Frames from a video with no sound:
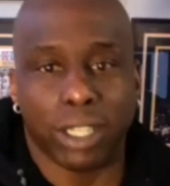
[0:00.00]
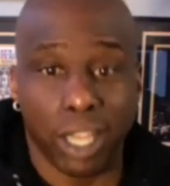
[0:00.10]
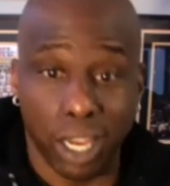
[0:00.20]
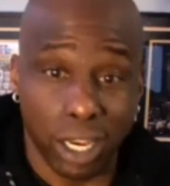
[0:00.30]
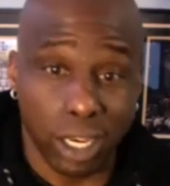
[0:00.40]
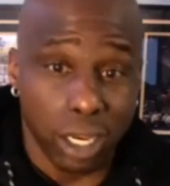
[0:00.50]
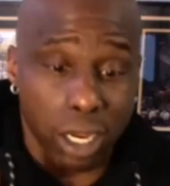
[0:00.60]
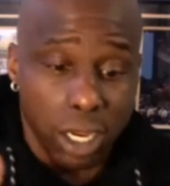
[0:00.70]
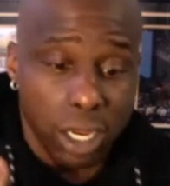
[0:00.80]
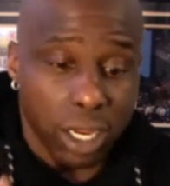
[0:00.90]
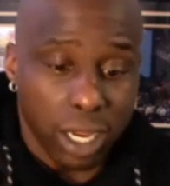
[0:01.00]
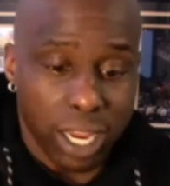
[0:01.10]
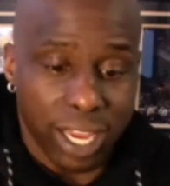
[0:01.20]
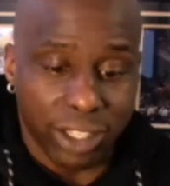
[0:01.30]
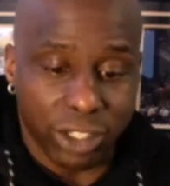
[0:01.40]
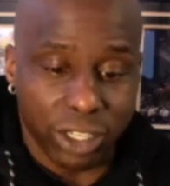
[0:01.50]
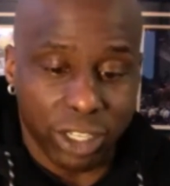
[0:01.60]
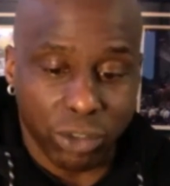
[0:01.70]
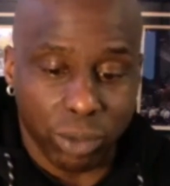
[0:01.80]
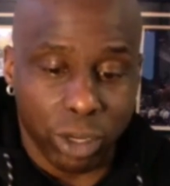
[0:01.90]
And
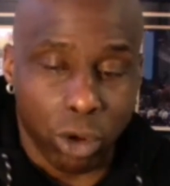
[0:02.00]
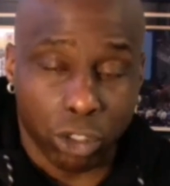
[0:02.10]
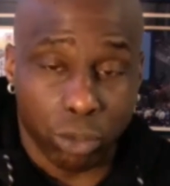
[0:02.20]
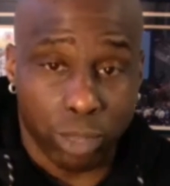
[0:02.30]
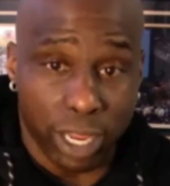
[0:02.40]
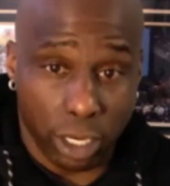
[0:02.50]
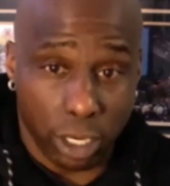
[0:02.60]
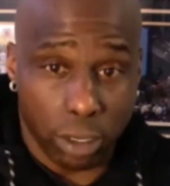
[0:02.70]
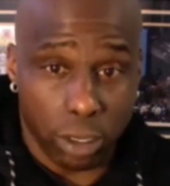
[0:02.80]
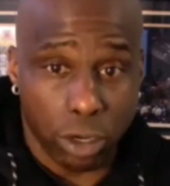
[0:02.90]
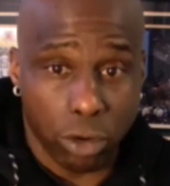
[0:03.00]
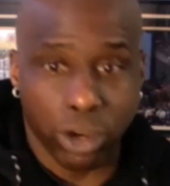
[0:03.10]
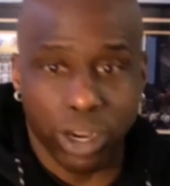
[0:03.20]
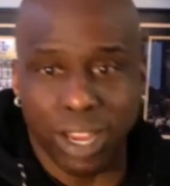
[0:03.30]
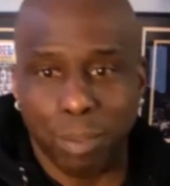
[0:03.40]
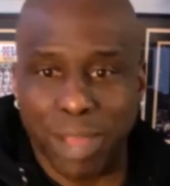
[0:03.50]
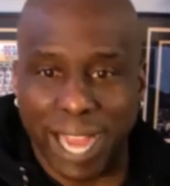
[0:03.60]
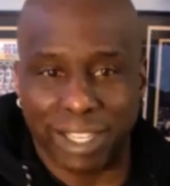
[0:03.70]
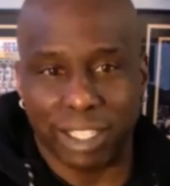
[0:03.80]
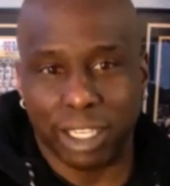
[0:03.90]
it's really awesome that, your
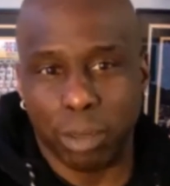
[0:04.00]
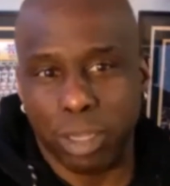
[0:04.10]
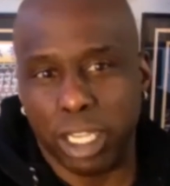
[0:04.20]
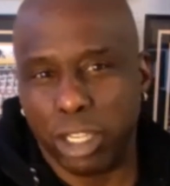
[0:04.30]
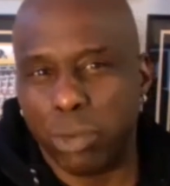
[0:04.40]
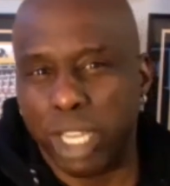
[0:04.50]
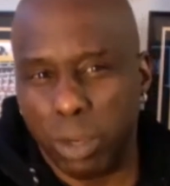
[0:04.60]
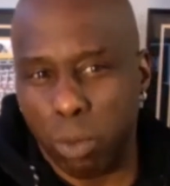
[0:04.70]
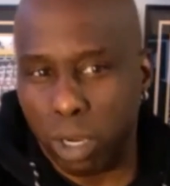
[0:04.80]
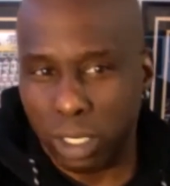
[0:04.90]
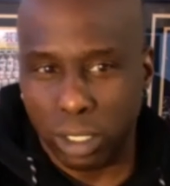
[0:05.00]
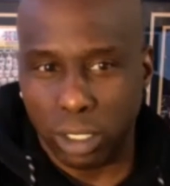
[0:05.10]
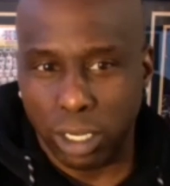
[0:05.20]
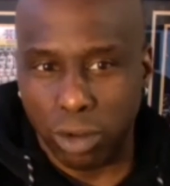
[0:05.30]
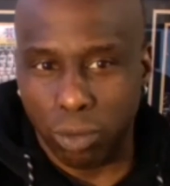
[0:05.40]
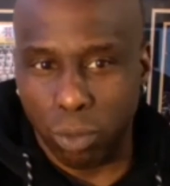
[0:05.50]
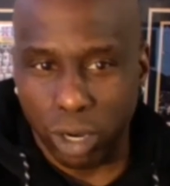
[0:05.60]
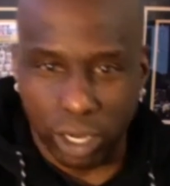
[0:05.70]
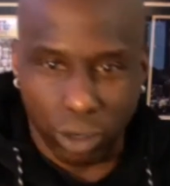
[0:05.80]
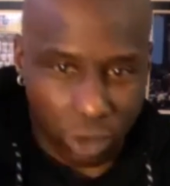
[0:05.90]
impact is going to be a unique one,
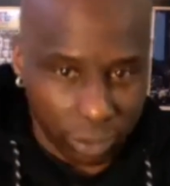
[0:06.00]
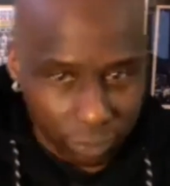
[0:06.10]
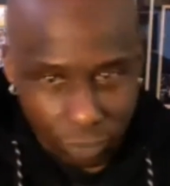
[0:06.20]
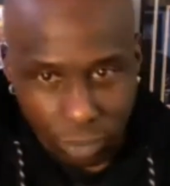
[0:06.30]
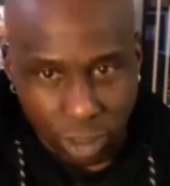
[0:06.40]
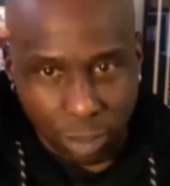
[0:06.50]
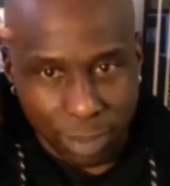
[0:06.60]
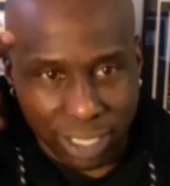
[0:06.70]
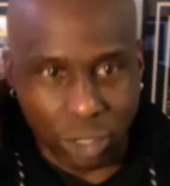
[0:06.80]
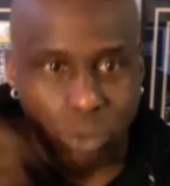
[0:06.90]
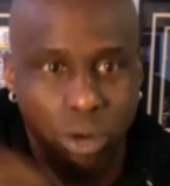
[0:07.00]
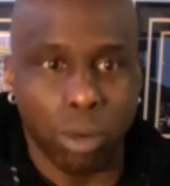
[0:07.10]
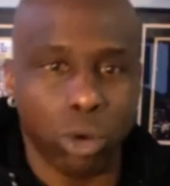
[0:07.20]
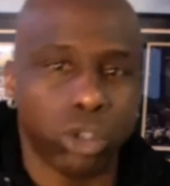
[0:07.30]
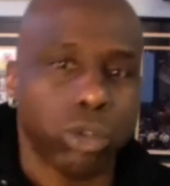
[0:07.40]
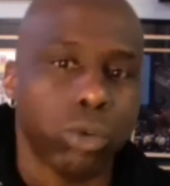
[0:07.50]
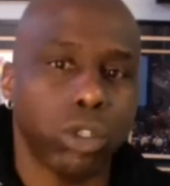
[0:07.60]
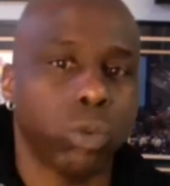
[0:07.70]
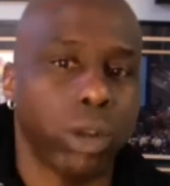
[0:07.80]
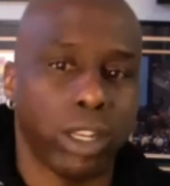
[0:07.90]
working on the mental and emotional
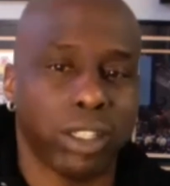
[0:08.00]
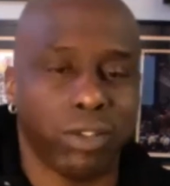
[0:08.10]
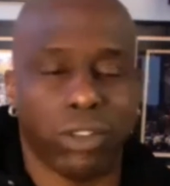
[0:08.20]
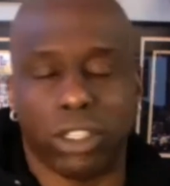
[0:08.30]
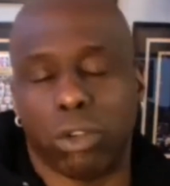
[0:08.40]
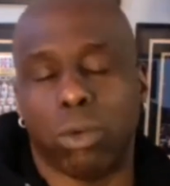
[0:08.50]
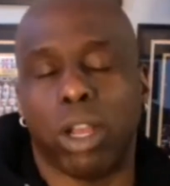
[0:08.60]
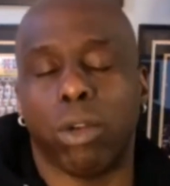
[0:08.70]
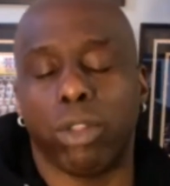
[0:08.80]
as well as the physical health.